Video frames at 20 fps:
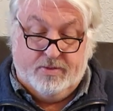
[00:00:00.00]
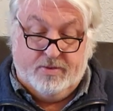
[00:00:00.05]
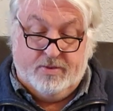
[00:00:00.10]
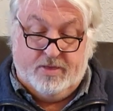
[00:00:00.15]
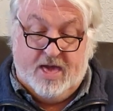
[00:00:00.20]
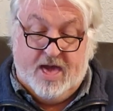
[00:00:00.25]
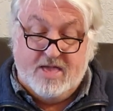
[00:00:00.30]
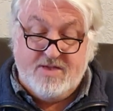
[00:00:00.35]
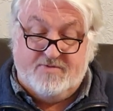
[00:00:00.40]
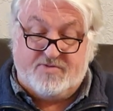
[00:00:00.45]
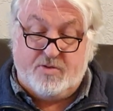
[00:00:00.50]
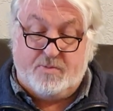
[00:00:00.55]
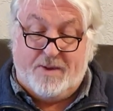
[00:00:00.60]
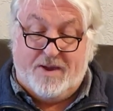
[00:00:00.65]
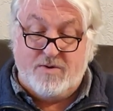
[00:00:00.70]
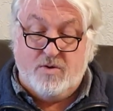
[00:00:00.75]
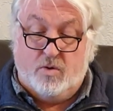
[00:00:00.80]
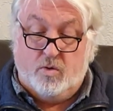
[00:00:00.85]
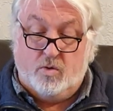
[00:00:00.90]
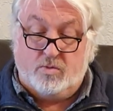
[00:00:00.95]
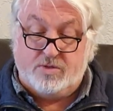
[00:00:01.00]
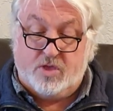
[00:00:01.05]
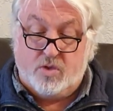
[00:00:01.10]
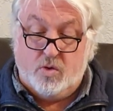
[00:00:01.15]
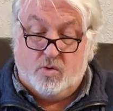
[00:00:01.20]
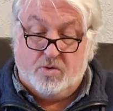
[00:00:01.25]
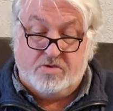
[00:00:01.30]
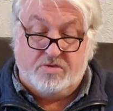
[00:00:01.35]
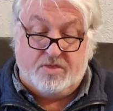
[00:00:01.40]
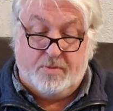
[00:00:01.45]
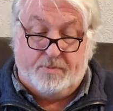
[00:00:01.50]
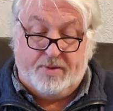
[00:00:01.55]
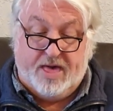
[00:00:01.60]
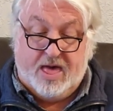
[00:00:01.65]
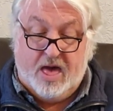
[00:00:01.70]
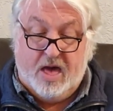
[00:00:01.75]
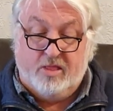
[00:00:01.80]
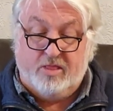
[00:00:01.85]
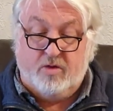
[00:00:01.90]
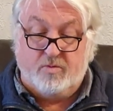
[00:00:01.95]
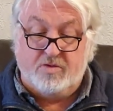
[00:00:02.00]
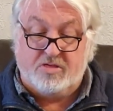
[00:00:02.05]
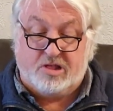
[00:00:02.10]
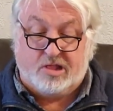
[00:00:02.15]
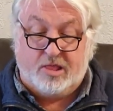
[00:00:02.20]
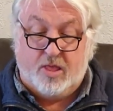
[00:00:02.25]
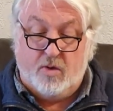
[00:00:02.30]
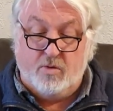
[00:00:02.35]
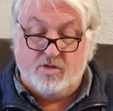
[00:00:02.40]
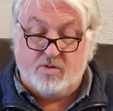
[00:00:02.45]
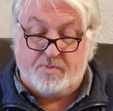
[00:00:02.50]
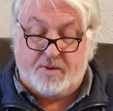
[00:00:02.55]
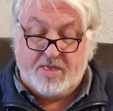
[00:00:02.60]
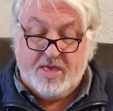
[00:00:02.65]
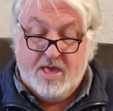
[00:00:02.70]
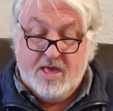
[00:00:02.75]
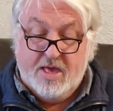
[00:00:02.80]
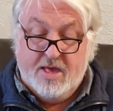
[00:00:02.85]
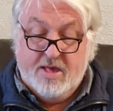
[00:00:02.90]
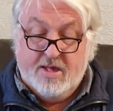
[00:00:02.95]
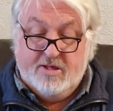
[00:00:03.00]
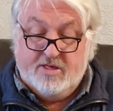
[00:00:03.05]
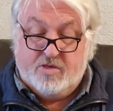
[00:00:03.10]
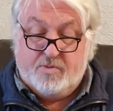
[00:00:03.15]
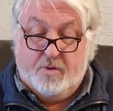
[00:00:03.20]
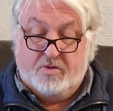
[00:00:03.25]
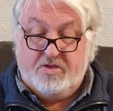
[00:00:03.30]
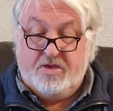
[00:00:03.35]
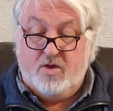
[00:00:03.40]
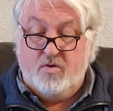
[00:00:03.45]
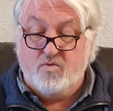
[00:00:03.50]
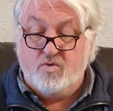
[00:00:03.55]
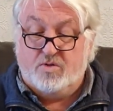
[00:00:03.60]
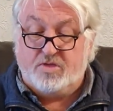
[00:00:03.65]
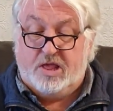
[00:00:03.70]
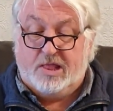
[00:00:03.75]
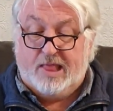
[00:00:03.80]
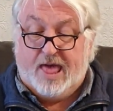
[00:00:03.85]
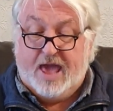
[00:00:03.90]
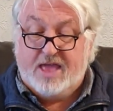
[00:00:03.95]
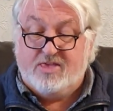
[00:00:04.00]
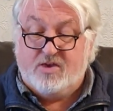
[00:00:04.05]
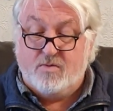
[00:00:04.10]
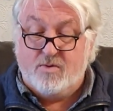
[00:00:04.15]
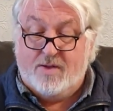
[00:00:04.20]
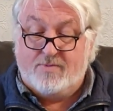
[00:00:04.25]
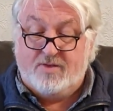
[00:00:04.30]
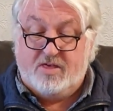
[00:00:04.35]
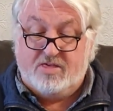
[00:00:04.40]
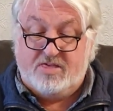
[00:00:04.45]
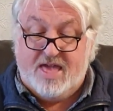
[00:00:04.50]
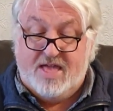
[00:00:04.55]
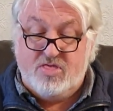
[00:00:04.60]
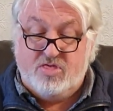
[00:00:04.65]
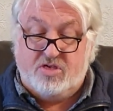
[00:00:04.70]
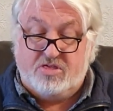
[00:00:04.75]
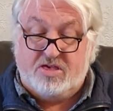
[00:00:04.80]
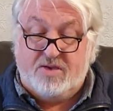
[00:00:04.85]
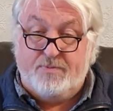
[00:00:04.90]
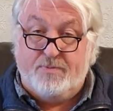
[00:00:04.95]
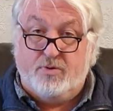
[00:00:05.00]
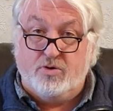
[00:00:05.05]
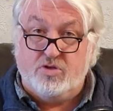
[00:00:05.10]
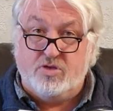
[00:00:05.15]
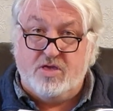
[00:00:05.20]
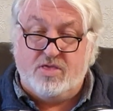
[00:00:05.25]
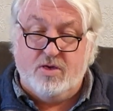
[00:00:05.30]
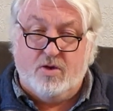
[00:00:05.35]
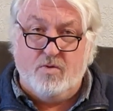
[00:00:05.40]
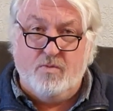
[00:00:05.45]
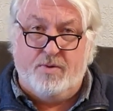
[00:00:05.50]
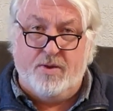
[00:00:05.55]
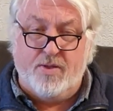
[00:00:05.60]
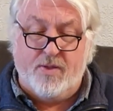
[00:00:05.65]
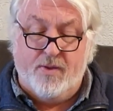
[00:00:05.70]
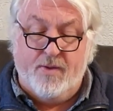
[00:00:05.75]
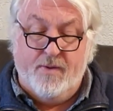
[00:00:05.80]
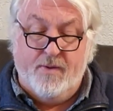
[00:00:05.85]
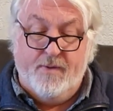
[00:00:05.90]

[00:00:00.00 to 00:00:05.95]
Ahead of Sparrowhawk, the door to the parlour was closed, but spotting a ruddy light around its edges, he pushed it open.